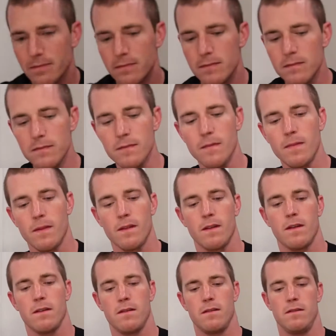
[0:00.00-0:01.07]
All
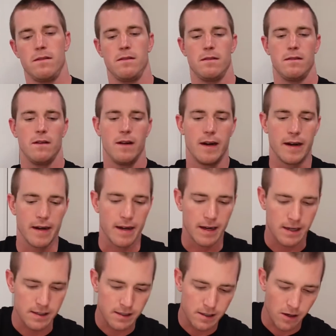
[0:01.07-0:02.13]
right,
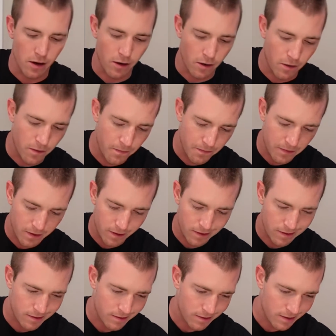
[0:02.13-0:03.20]
guys, so
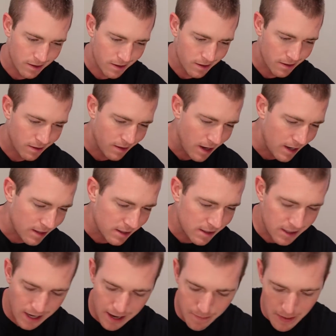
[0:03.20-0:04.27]
a lot to
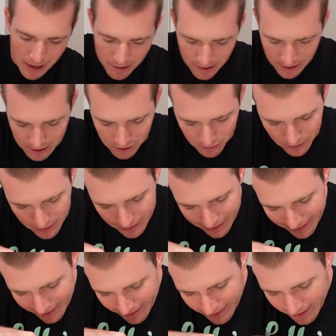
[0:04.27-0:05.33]
say about this one.
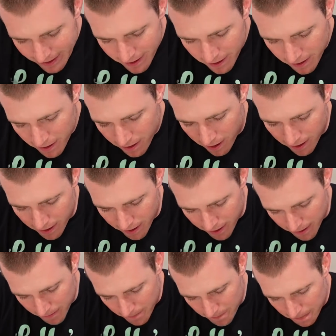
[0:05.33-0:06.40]

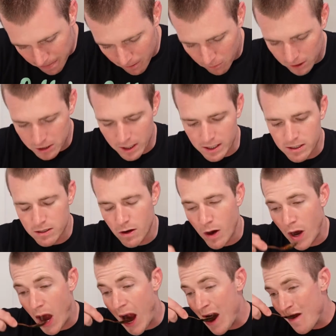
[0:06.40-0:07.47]
Where should I
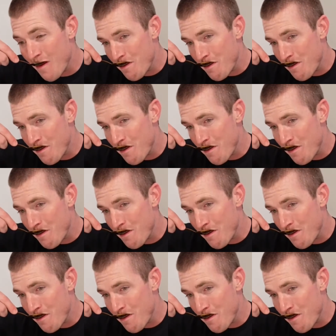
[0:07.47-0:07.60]
start?